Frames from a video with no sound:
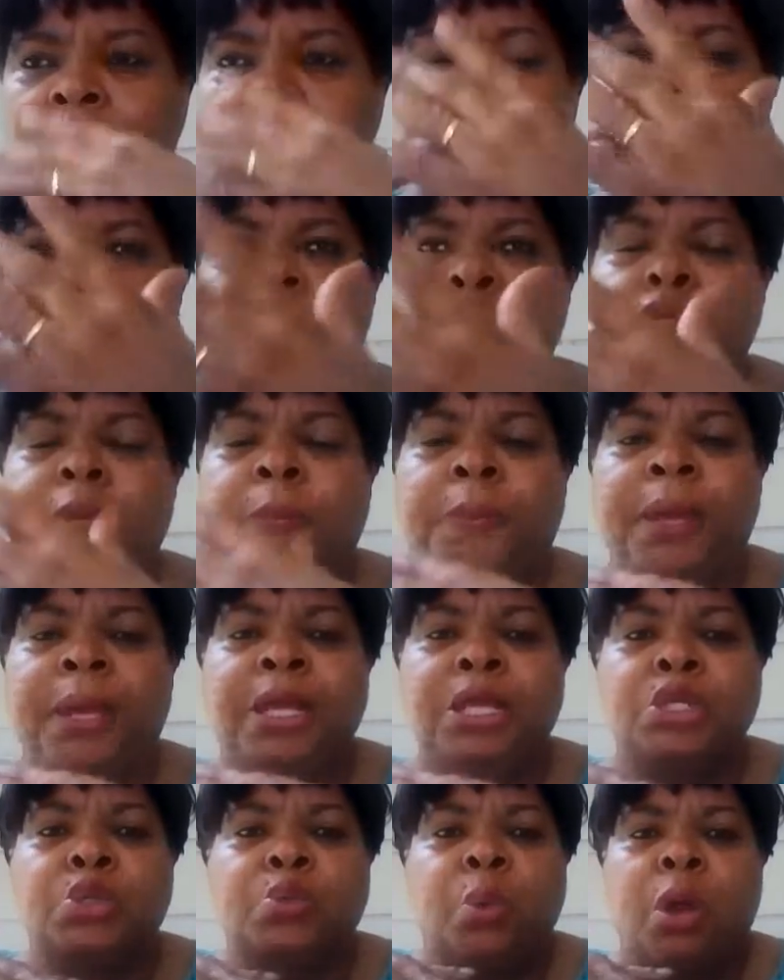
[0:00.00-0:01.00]
mental
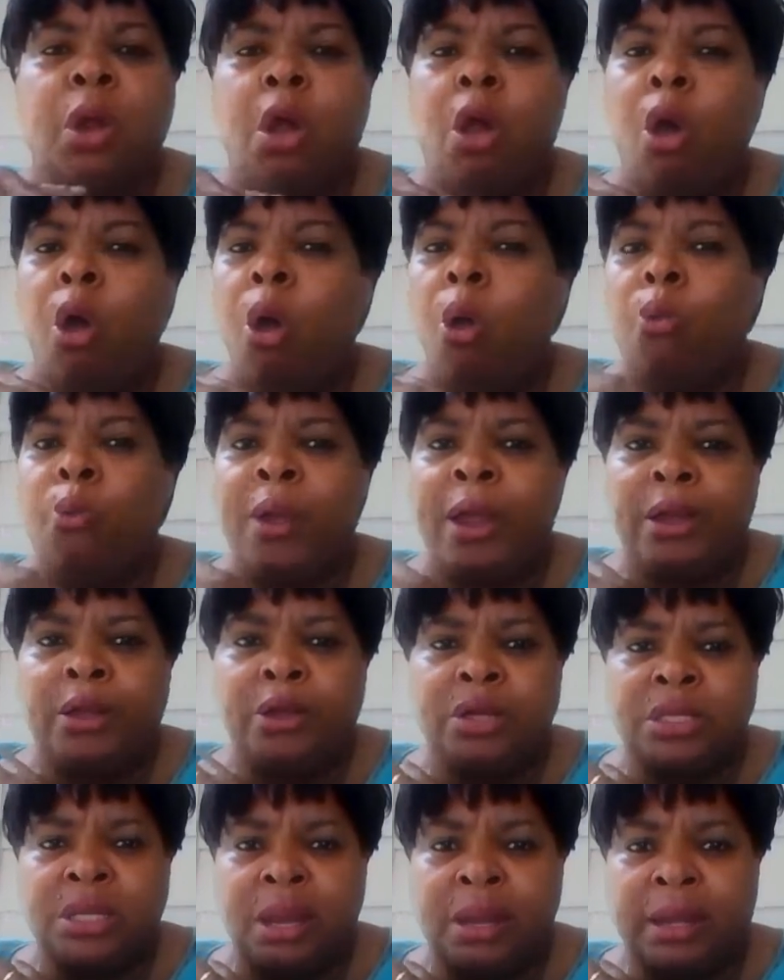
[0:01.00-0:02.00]
plane is where all
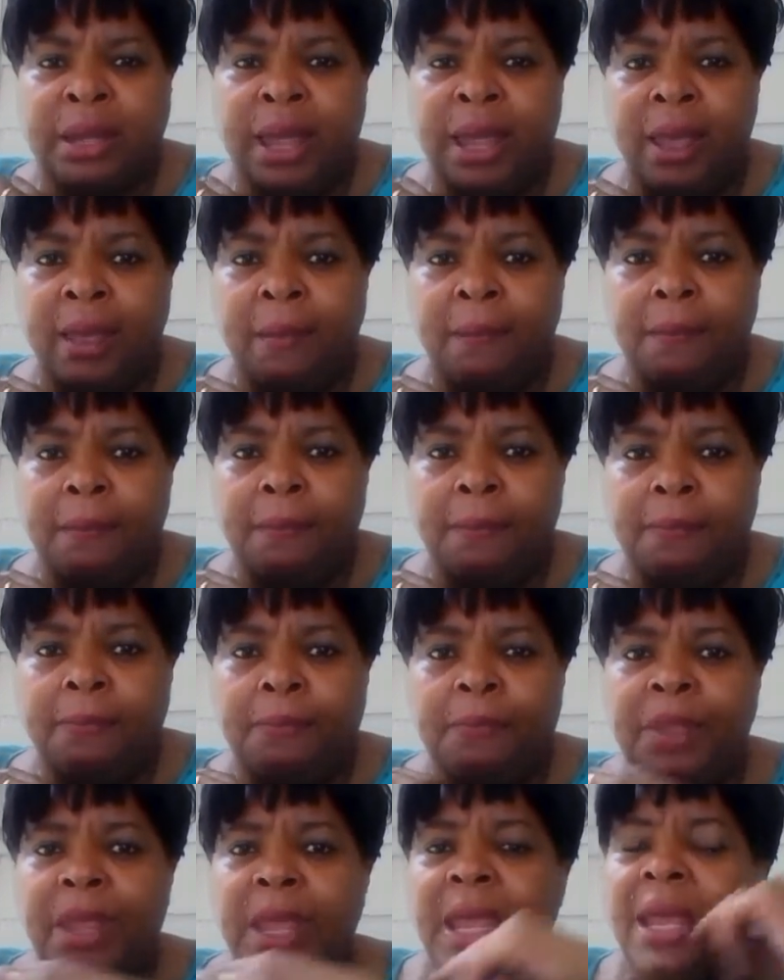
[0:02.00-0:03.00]
records are kept.
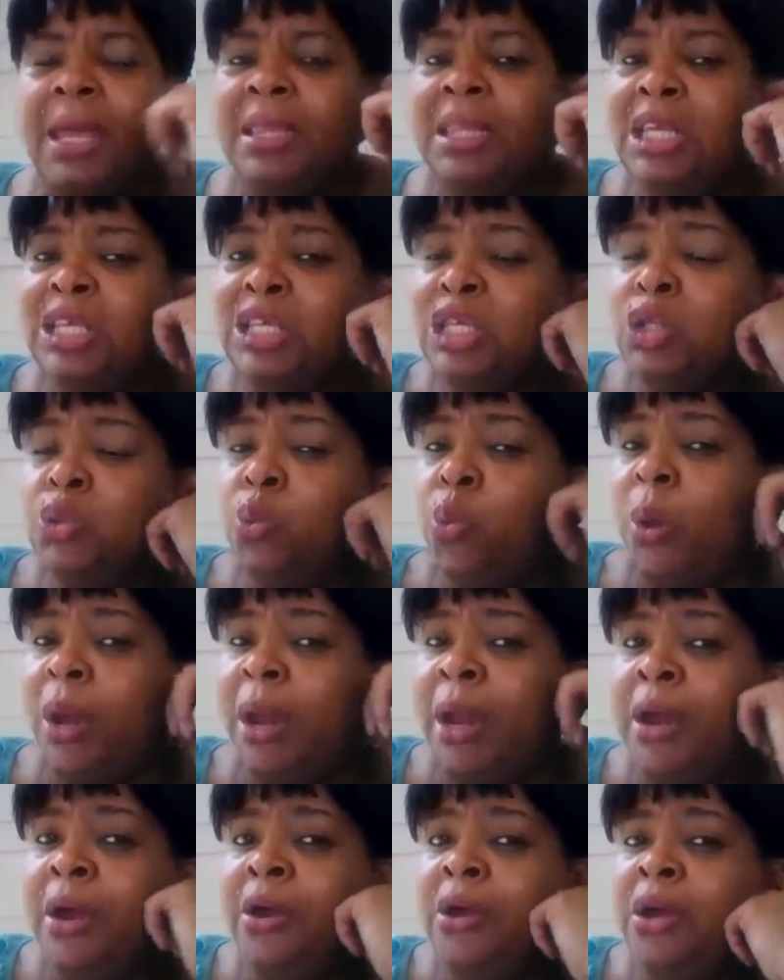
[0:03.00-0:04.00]
This is
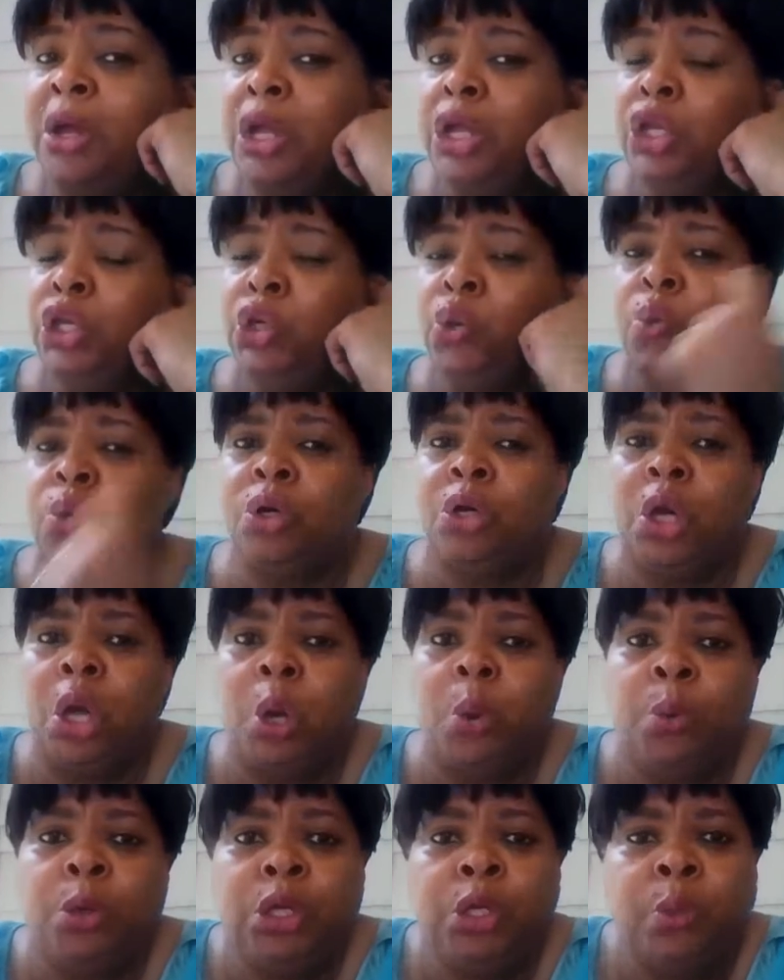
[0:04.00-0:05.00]
where you will
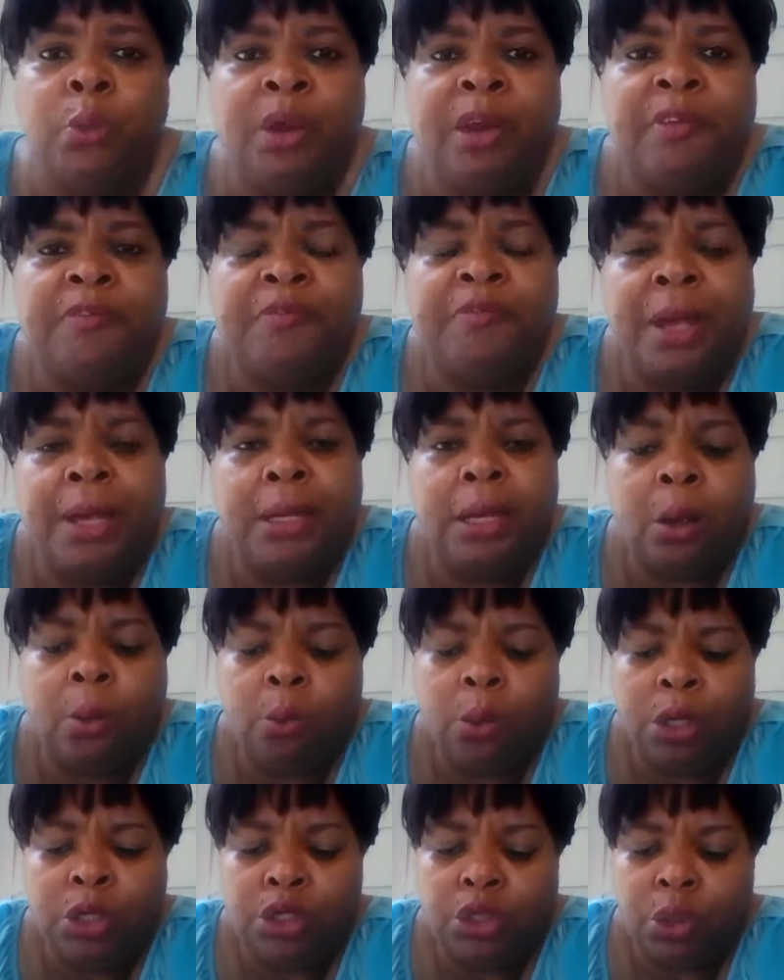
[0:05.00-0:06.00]
go when you want to find
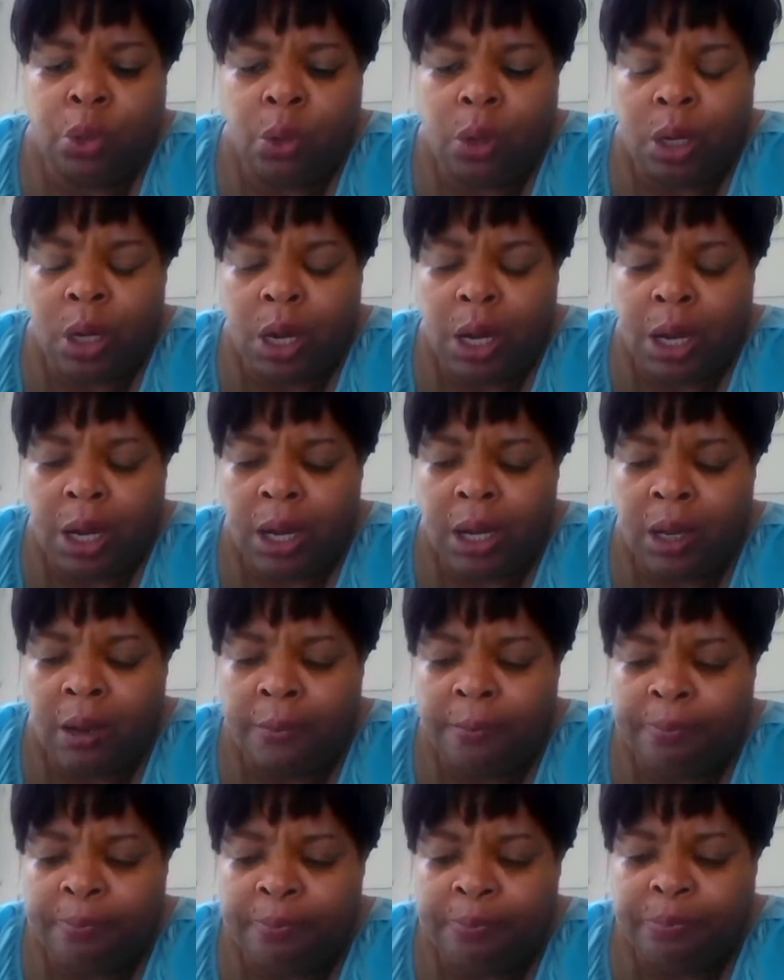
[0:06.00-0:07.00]
out what your
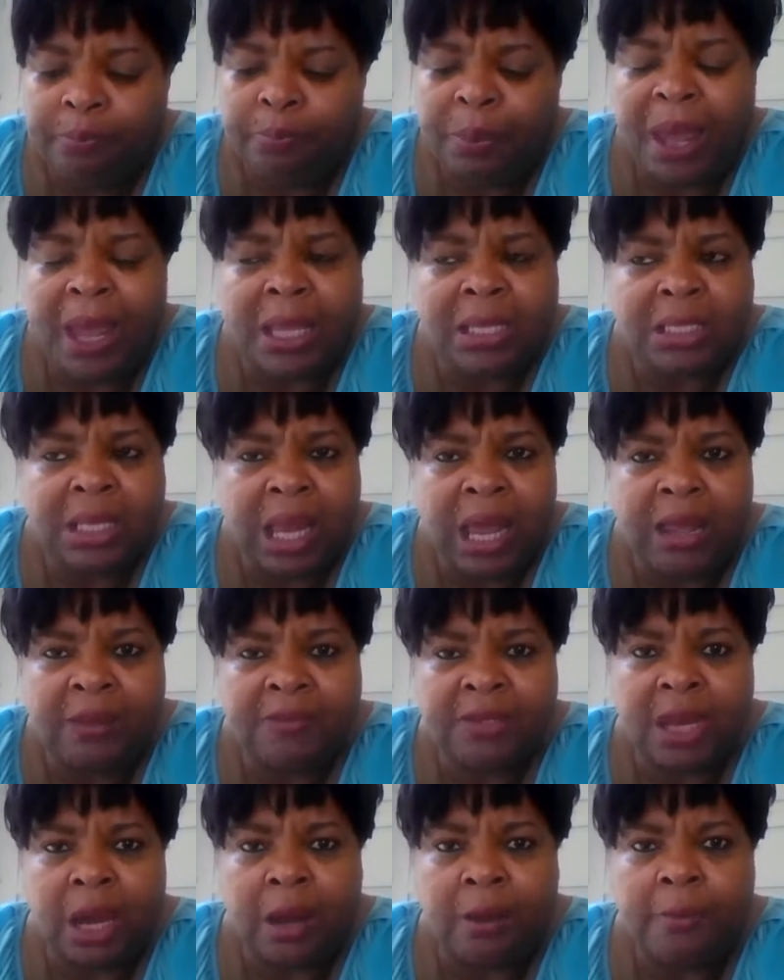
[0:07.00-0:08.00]
past
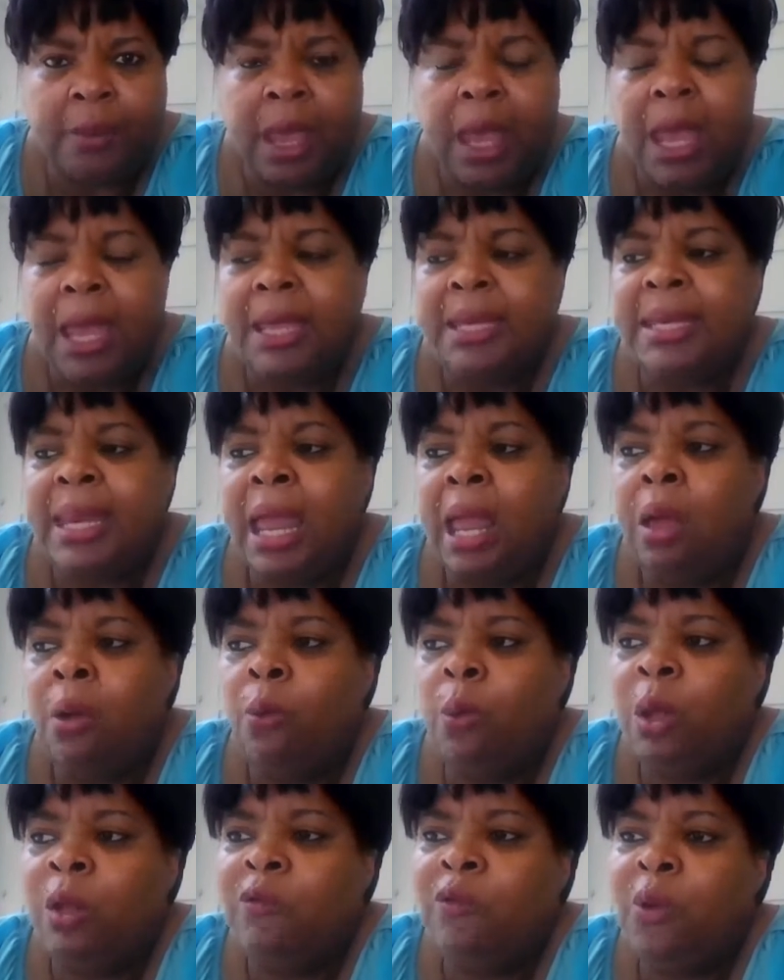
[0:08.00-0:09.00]
lives are.
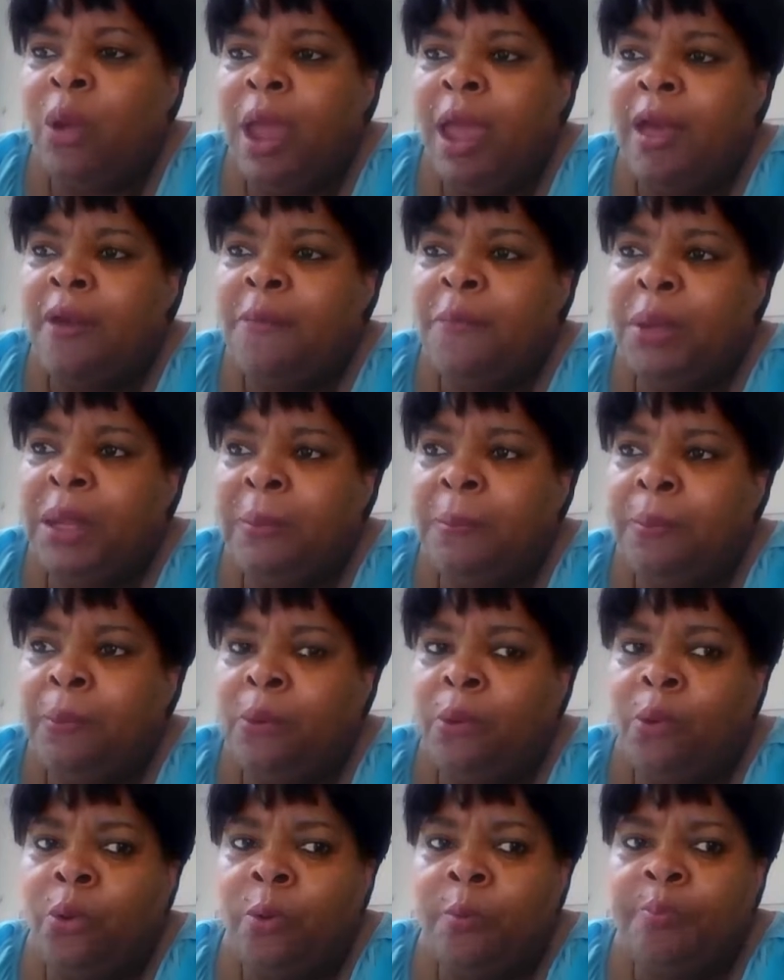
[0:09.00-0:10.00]
Now, if you have
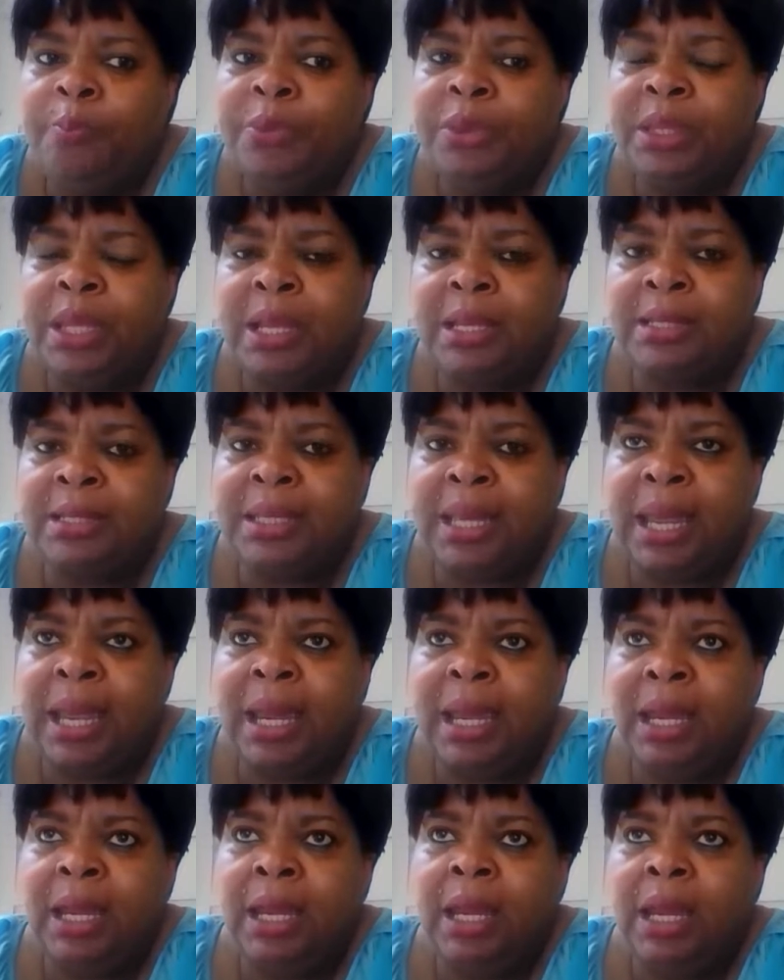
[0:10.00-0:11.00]
people that
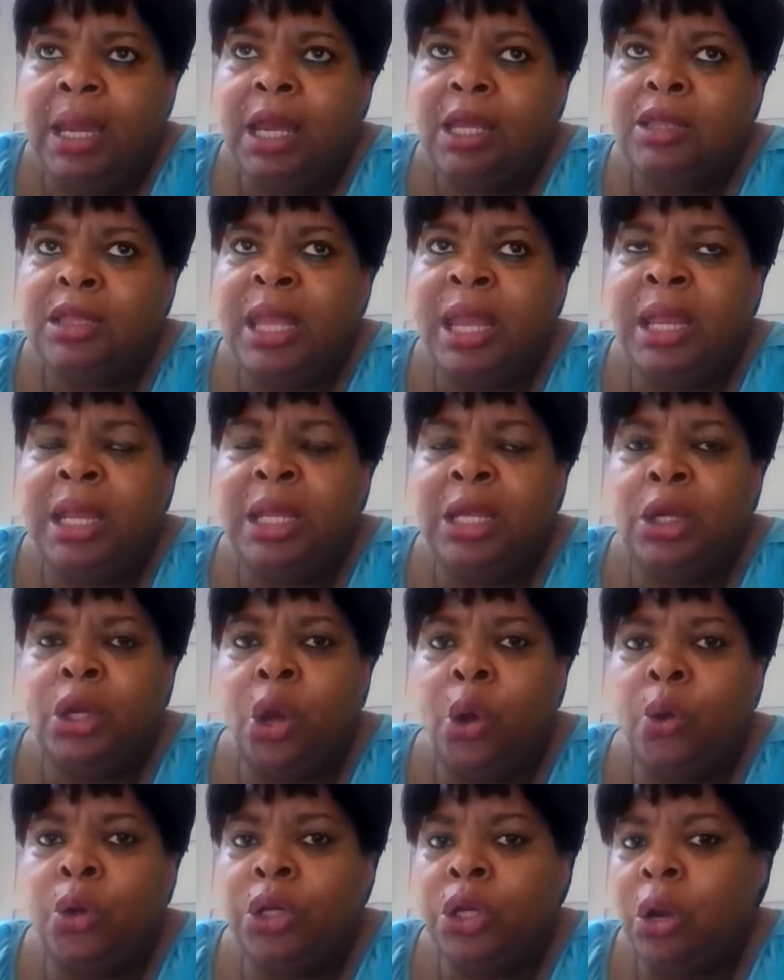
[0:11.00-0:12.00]
say they can
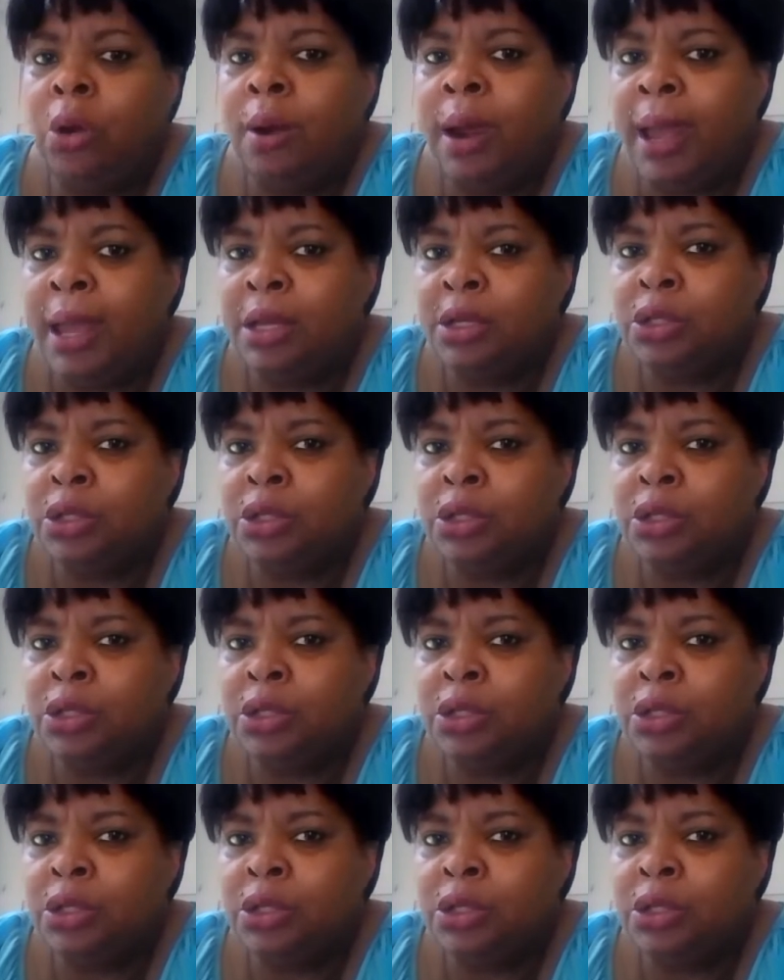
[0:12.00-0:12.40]
go to your